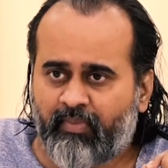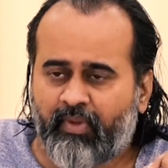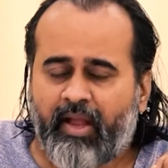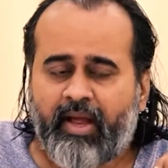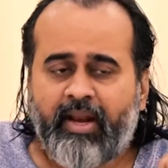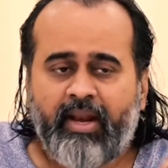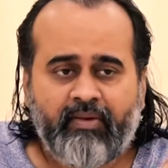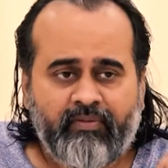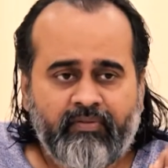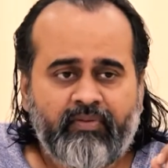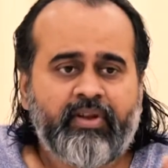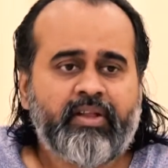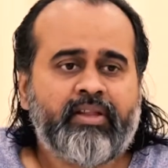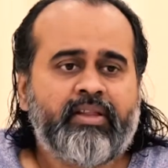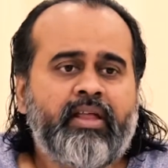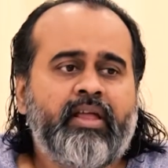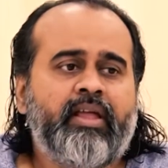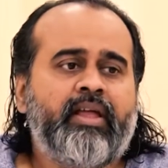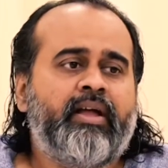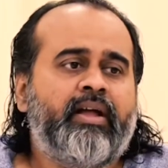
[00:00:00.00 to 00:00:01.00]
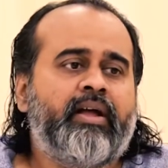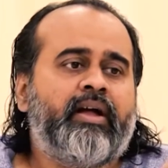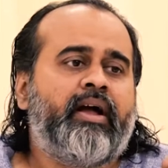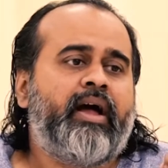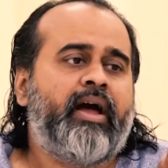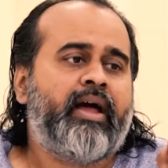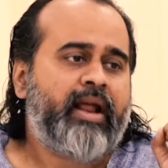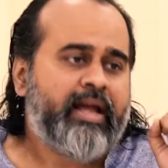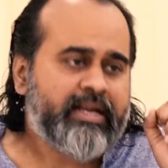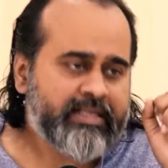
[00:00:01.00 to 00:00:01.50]
and everything
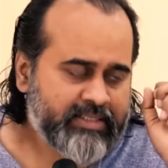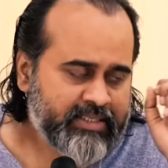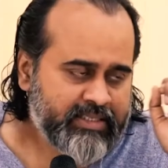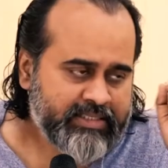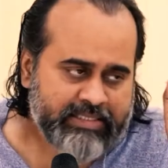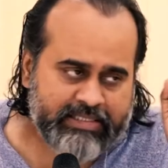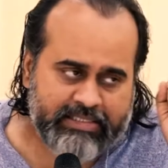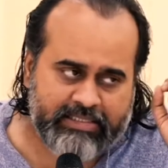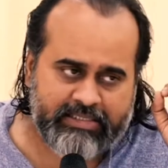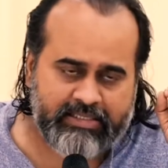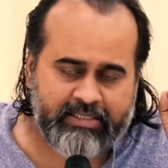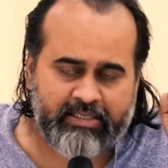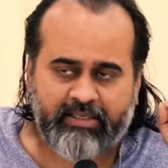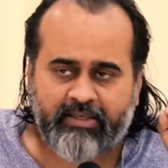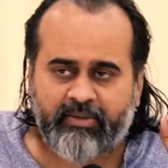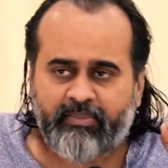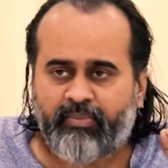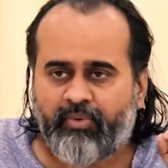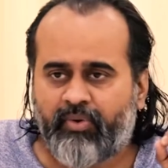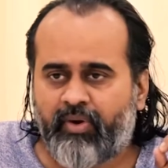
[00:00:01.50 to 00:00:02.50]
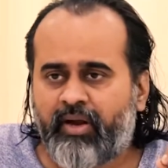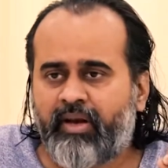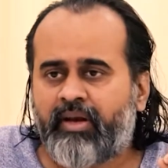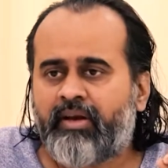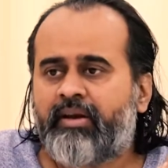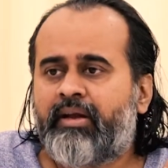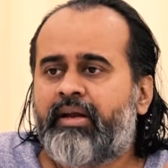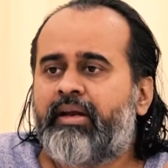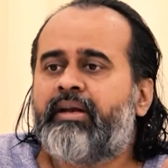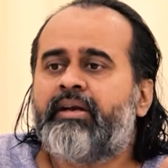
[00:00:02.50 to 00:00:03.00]
arises at a certain
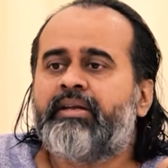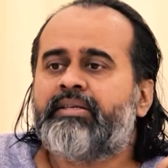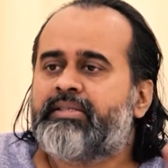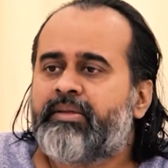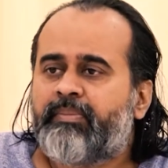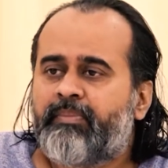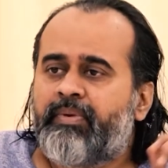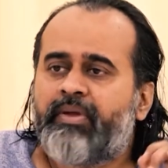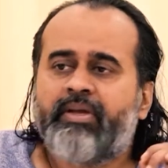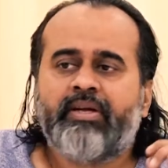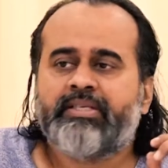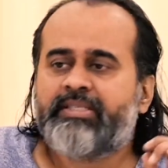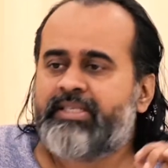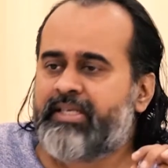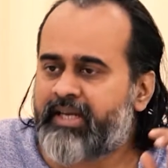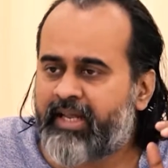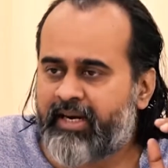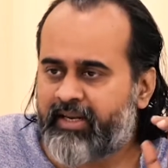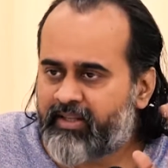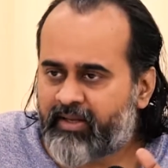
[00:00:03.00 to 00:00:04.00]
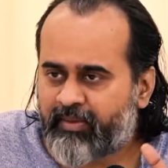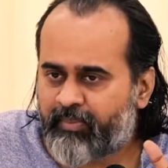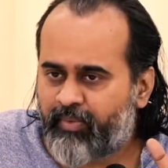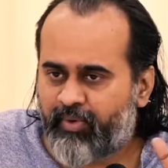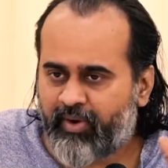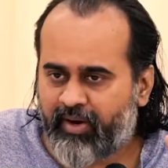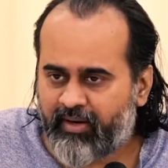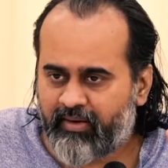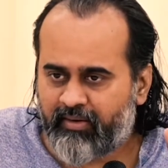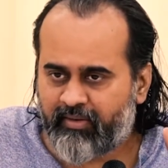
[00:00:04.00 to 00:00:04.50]
point and disappears at another
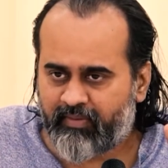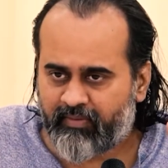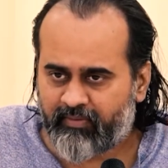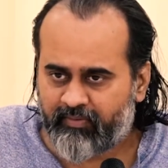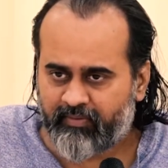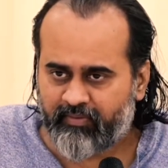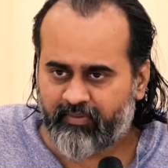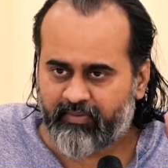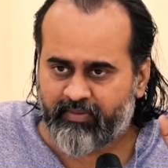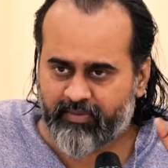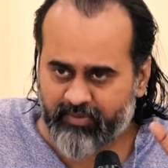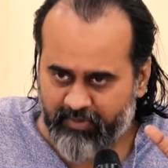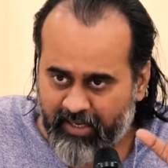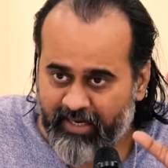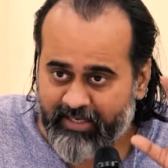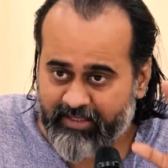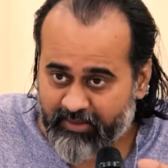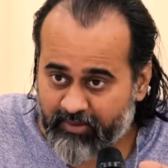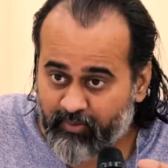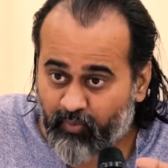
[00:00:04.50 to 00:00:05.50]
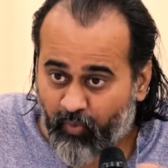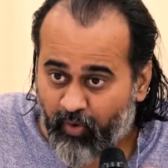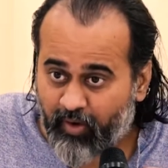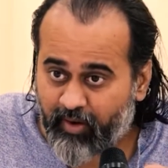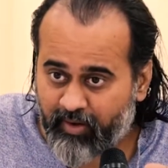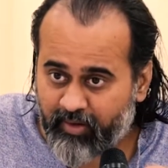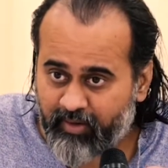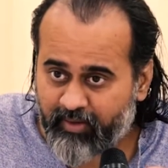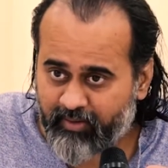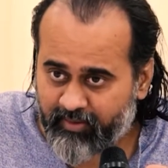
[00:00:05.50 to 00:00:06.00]
point. That's the
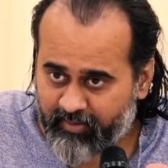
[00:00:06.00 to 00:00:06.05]
world,